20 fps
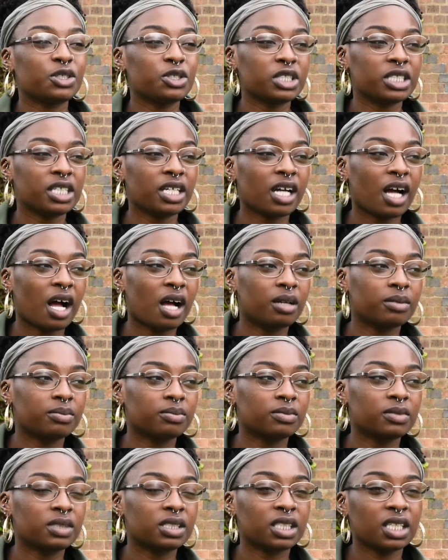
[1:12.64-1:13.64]
usually
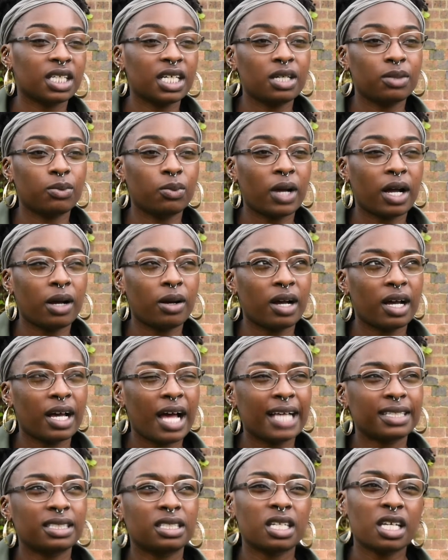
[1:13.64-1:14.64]
comes
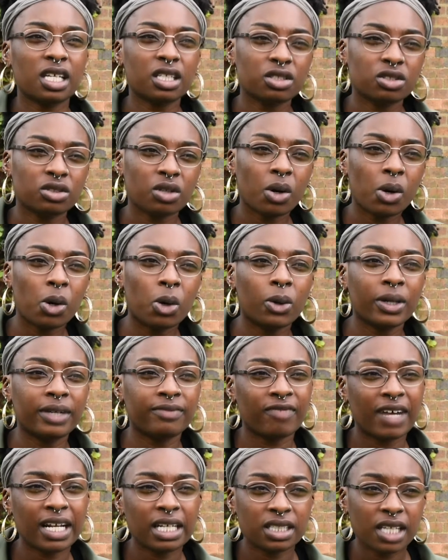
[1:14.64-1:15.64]
as an insult or
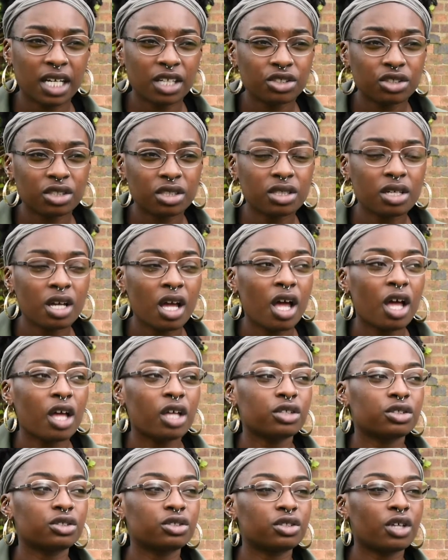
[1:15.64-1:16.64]
invalidation.
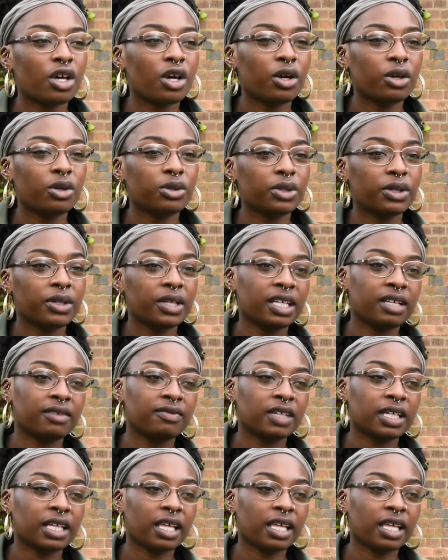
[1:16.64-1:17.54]
So you either